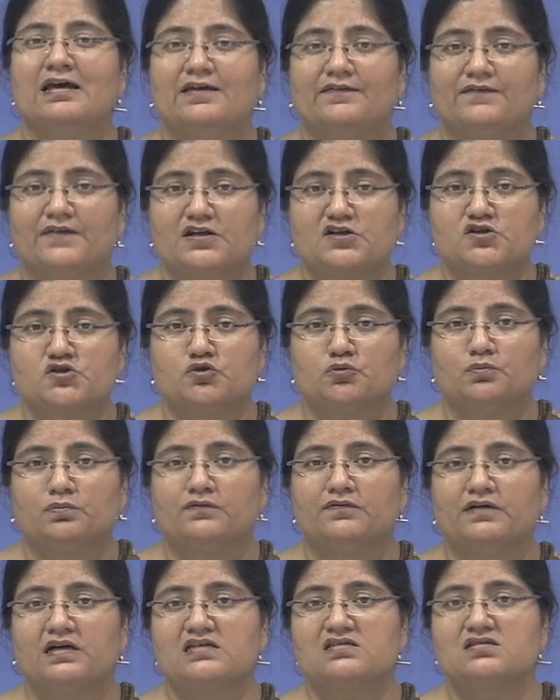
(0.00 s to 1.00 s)
their
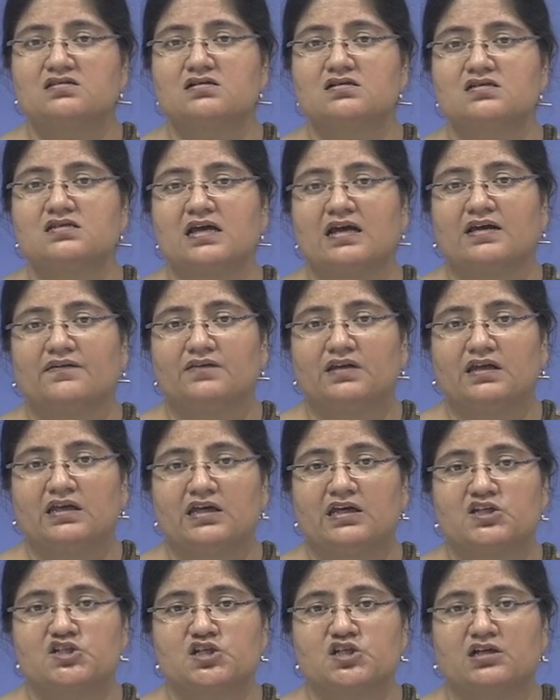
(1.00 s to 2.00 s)
supervisors and the
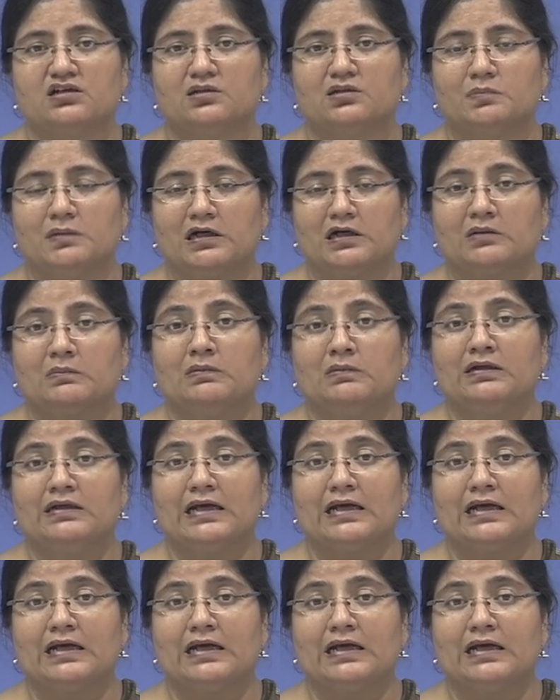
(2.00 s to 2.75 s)
HR department